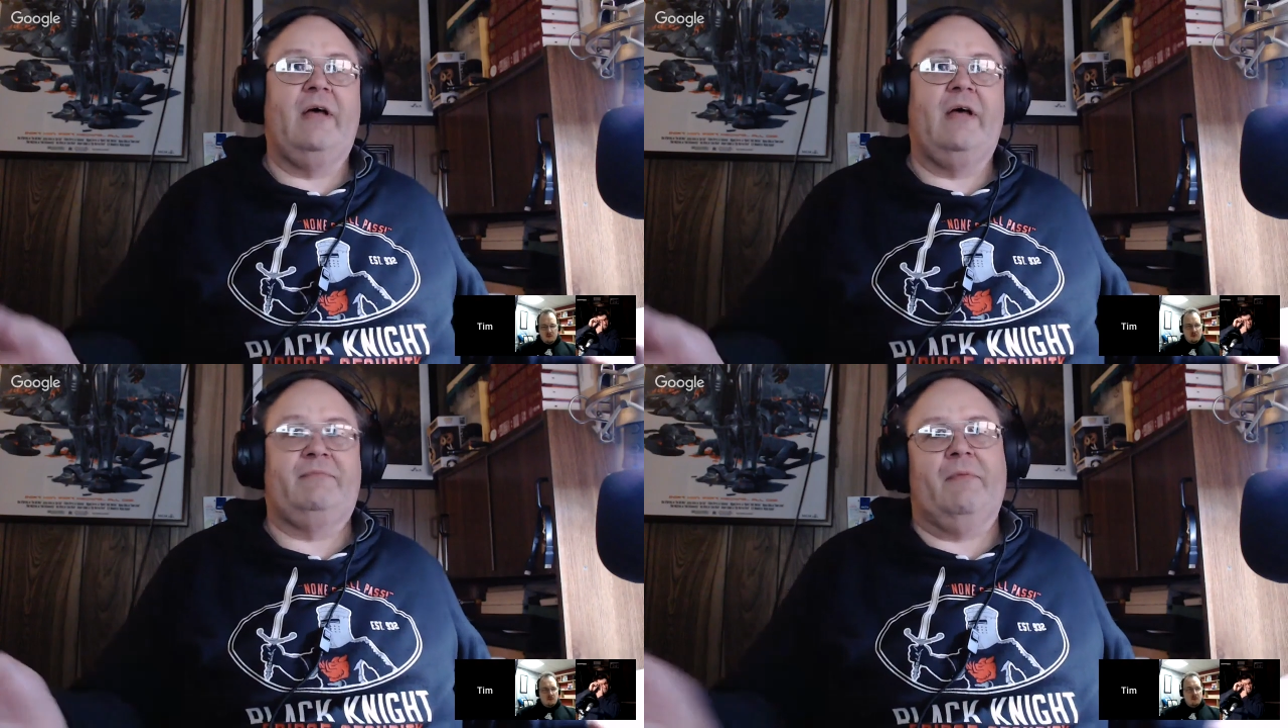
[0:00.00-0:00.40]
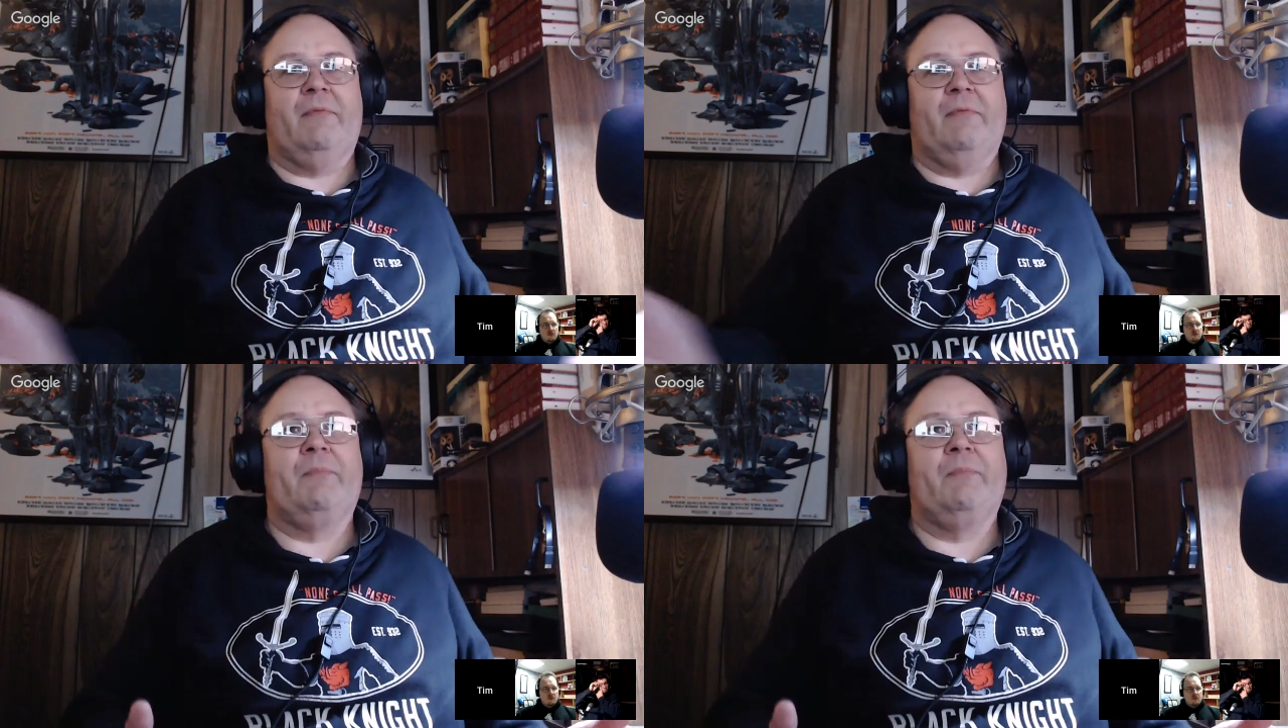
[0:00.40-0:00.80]
a table
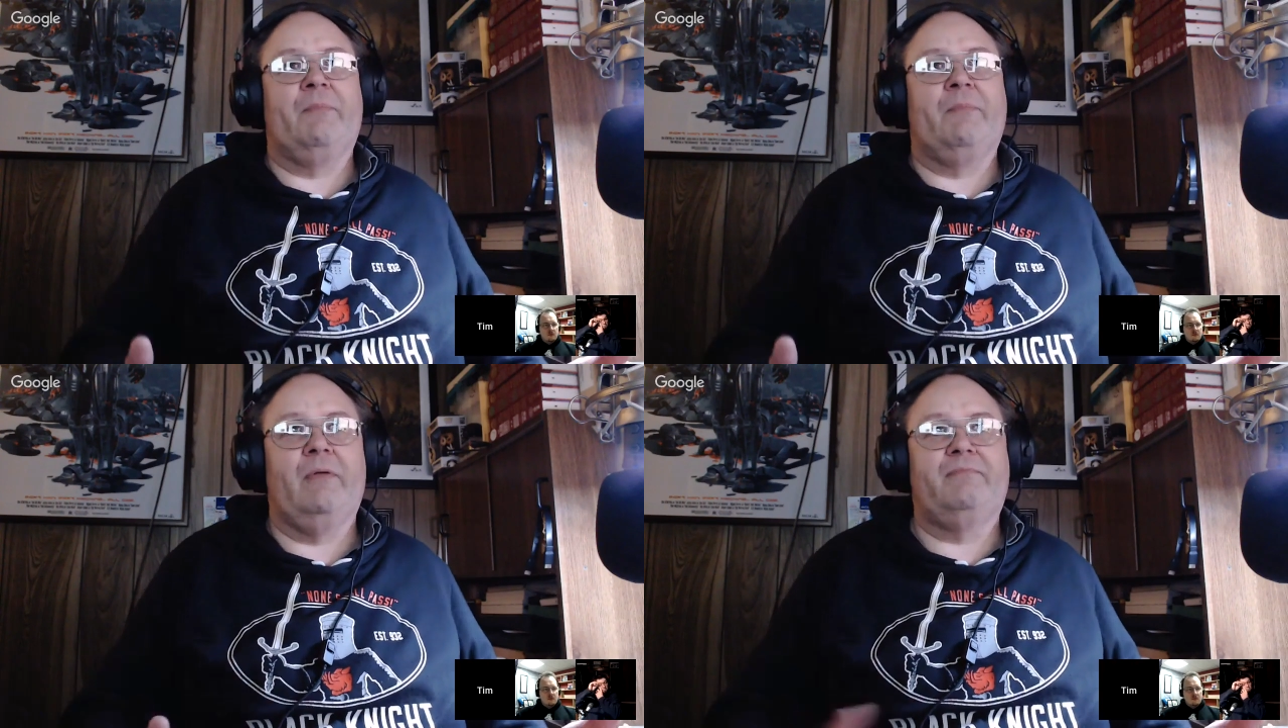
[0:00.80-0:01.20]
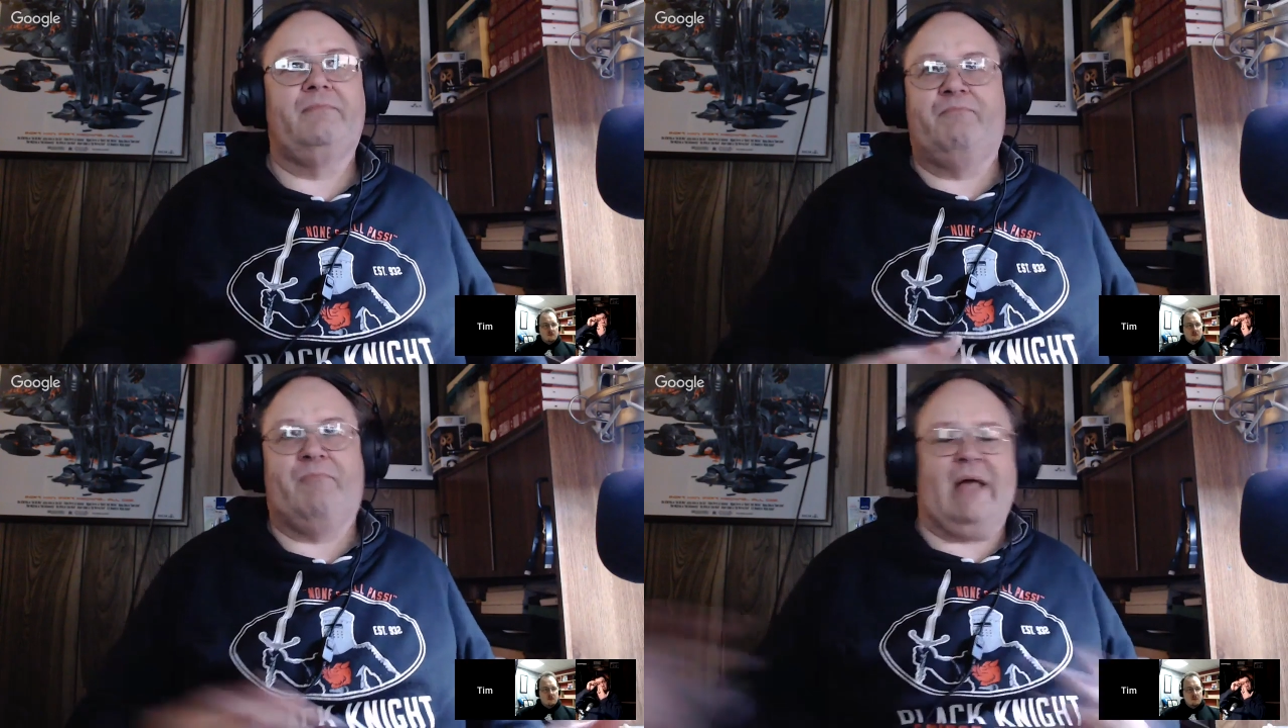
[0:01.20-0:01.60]
full of people
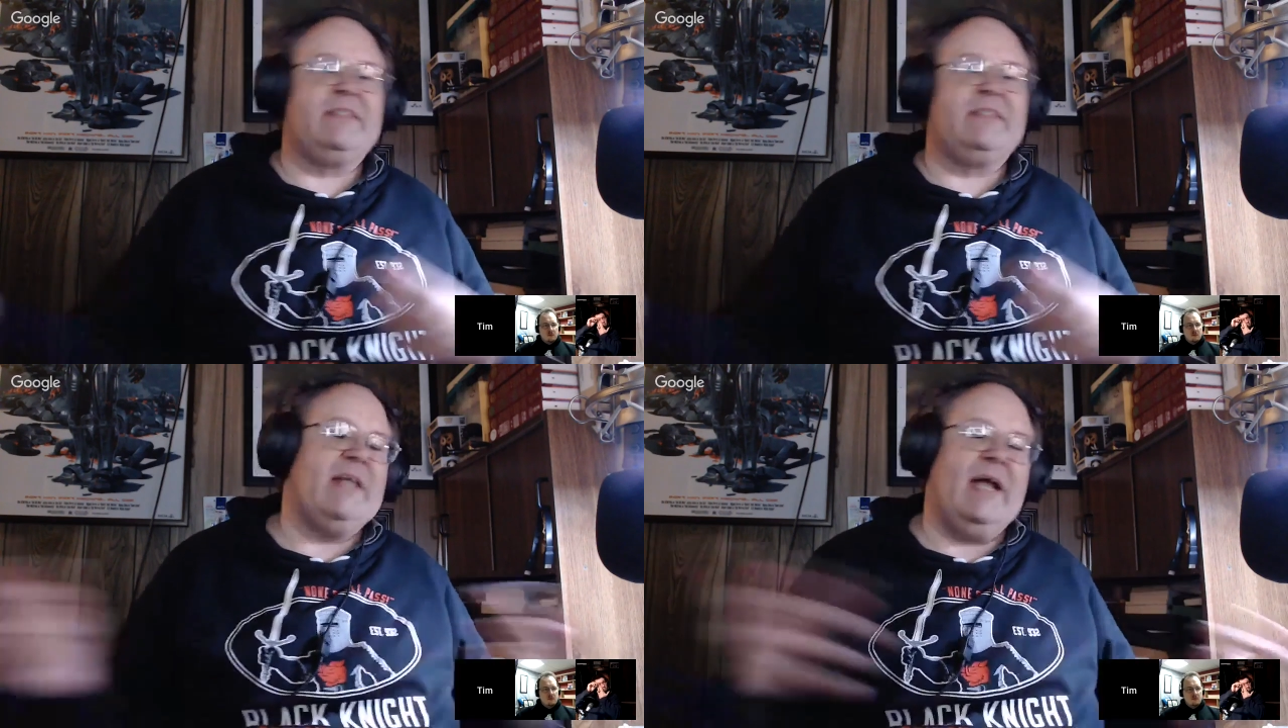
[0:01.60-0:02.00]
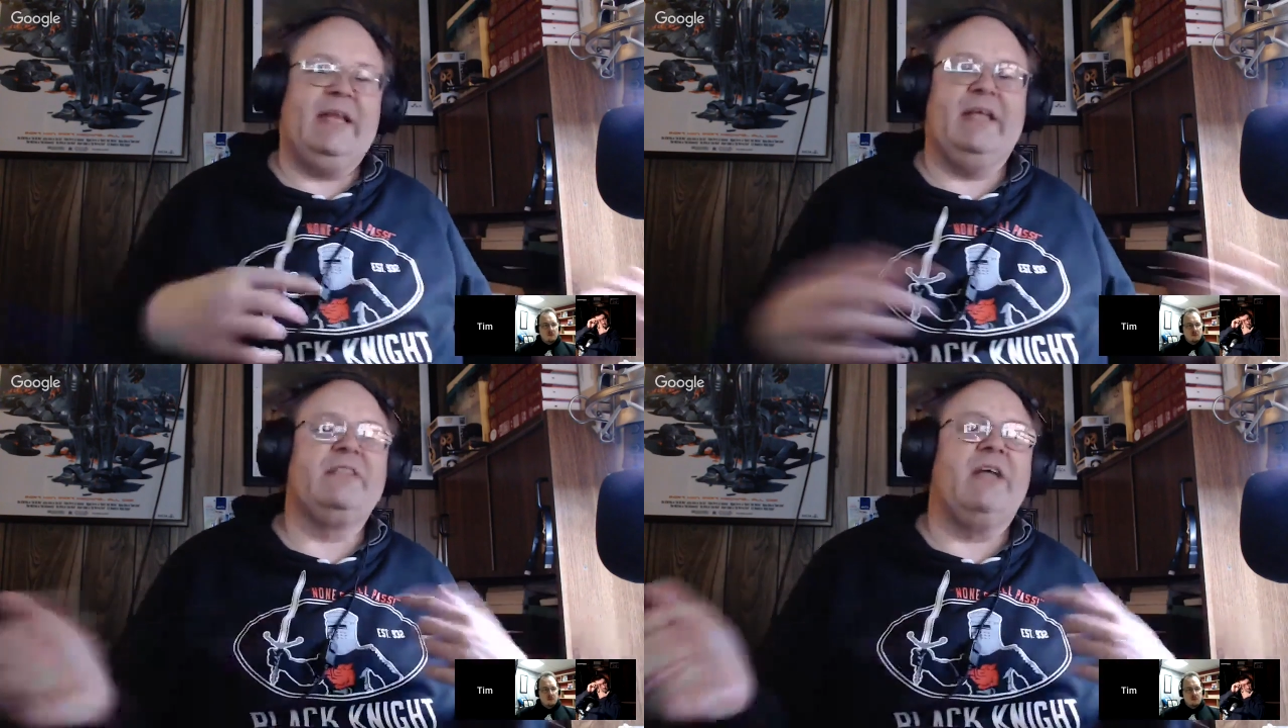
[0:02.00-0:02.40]
bouncing ideas